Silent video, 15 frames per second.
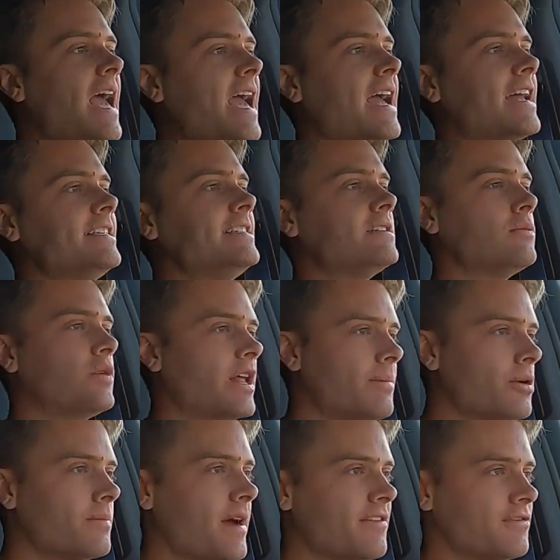and when
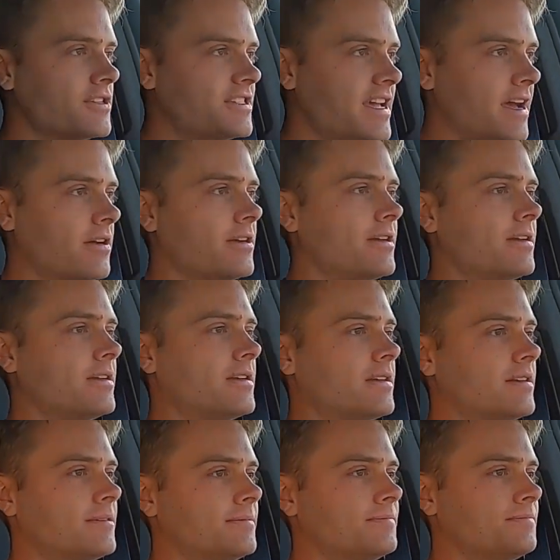I put my foot
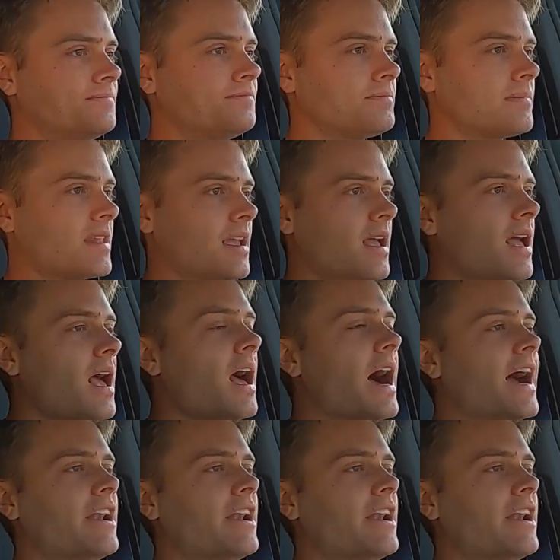down,